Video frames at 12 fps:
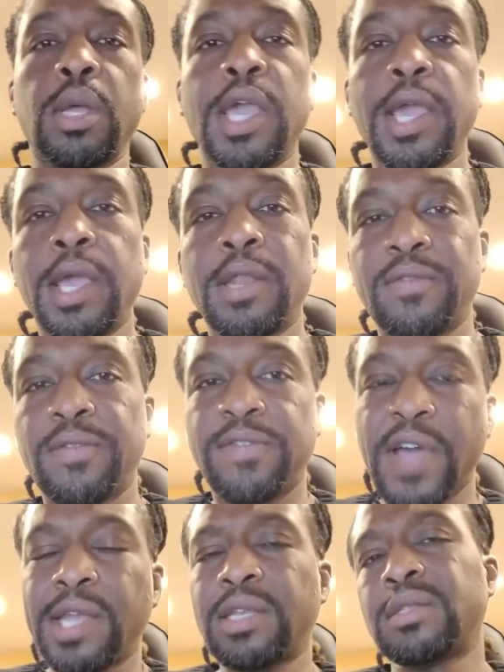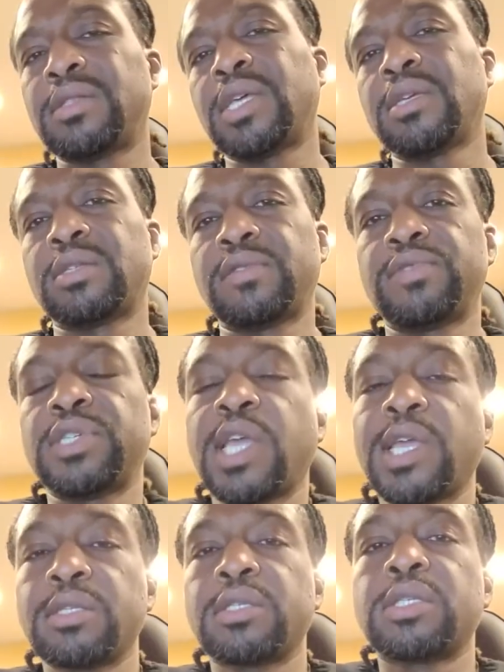And finding things have
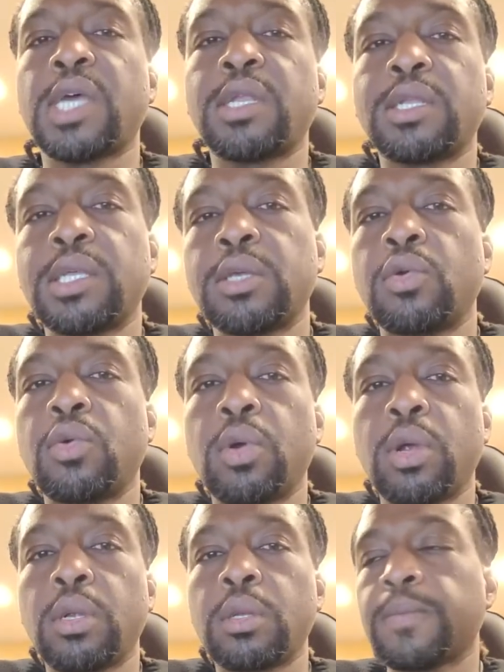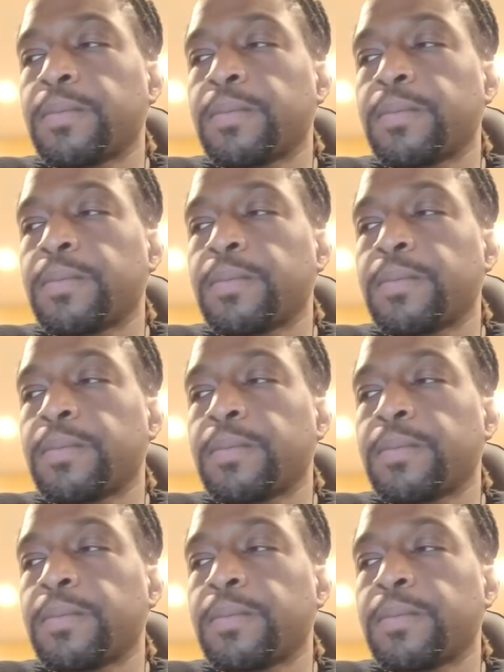changed suddenly or